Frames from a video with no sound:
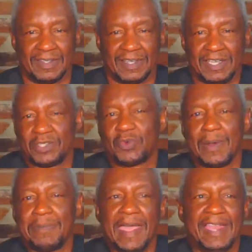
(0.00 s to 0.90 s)
And this is what
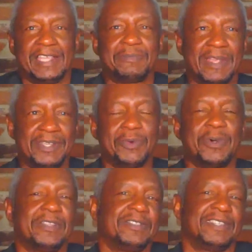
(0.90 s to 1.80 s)
man has been
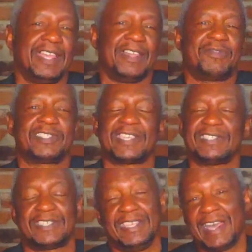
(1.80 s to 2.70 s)
doing ever
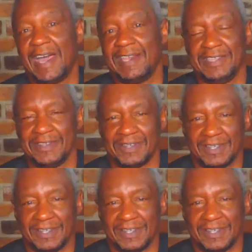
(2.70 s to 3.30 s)
since he got here